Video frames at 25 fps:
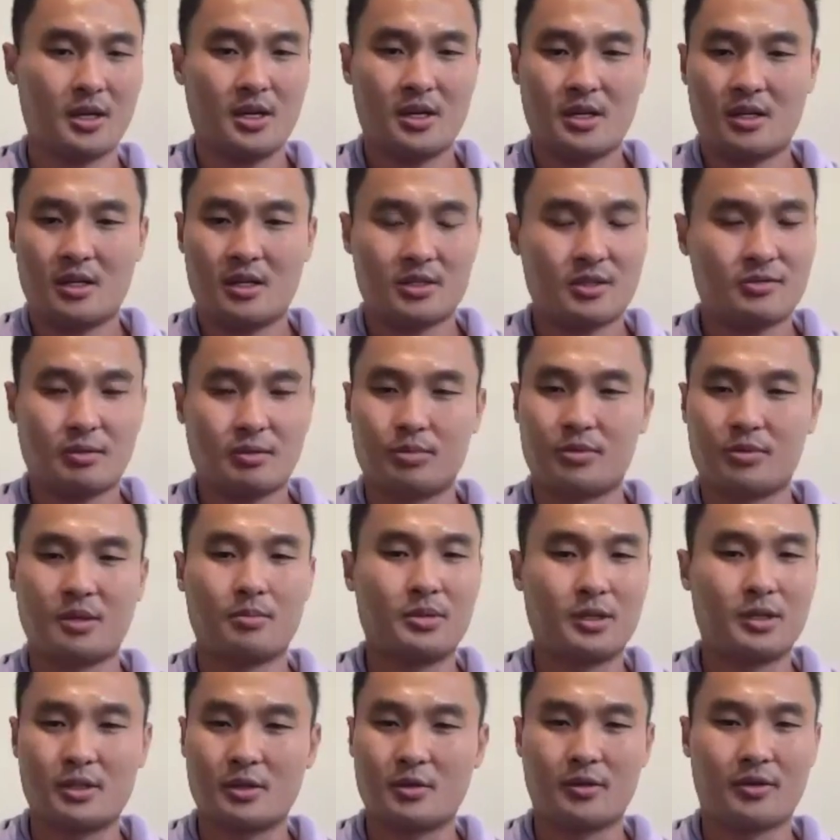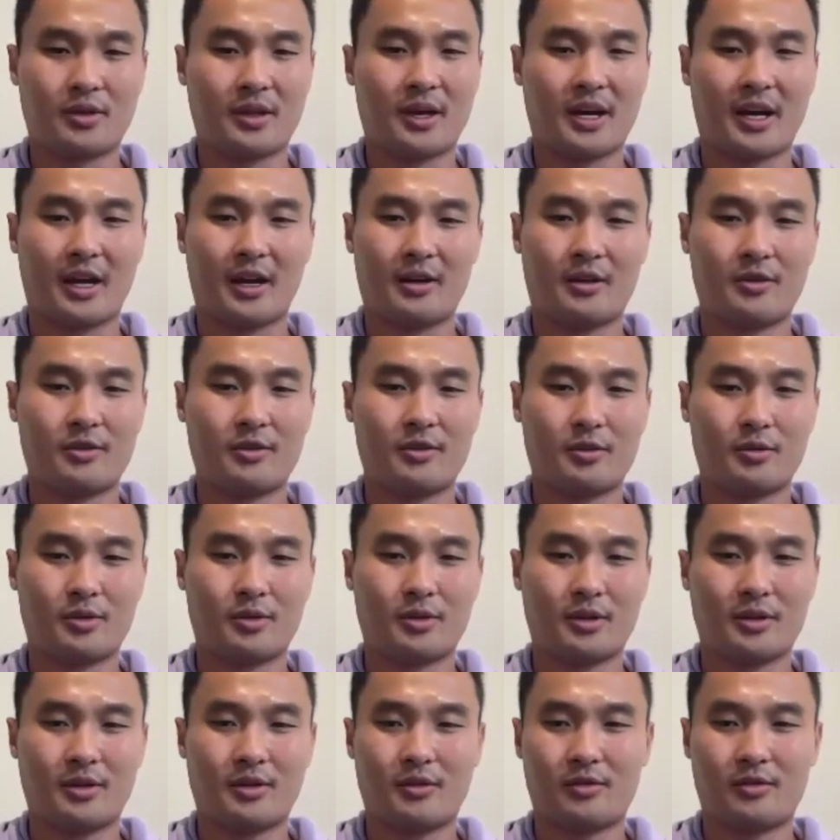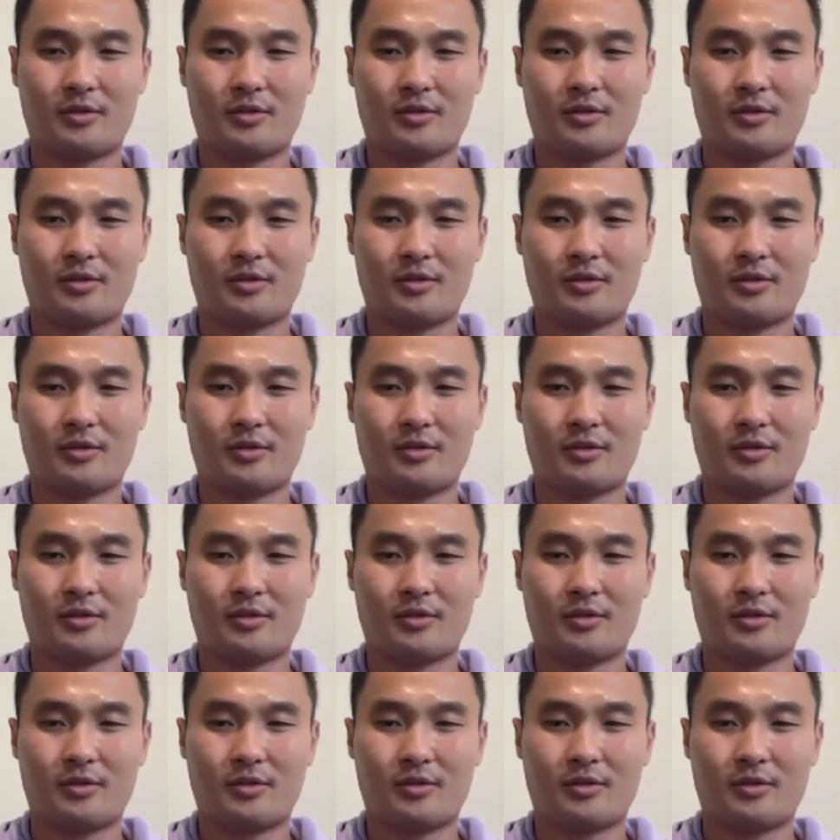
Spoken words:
just from simply doing that. So it is